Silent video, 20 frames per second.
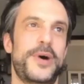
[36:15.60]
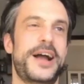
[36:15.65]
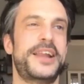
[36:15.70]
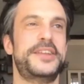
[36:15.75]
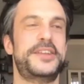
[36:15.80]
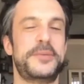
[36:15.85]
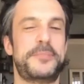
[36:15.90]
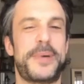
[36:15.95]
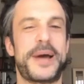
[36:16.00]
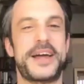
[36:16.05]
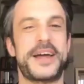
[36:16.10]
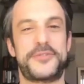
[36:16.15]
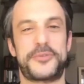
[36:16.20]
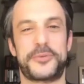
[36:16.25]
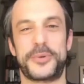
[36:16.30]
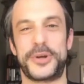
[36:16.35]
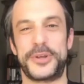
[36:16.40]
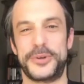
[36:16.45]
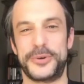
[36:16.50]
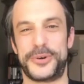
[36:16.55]
it depends
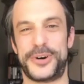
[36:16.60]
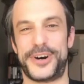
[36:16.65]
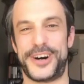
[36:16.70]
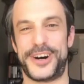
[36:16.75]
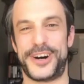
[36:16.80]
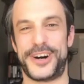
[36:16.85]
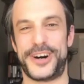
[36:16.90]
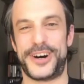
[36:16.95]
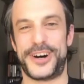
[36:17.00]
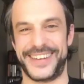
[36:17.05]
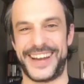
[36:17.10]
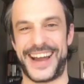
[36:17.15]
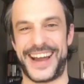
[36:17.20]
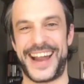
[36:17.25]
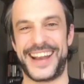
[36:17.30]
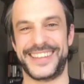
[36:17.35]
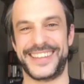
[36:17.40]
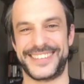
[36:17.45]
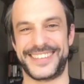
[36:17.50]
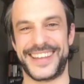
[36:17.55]
where you are in the
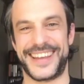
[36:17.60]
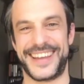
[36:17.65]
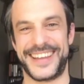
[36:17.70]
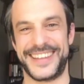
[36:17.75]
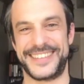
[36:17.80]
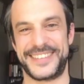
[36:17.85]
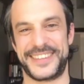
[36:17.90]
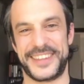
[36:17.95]
United no, States.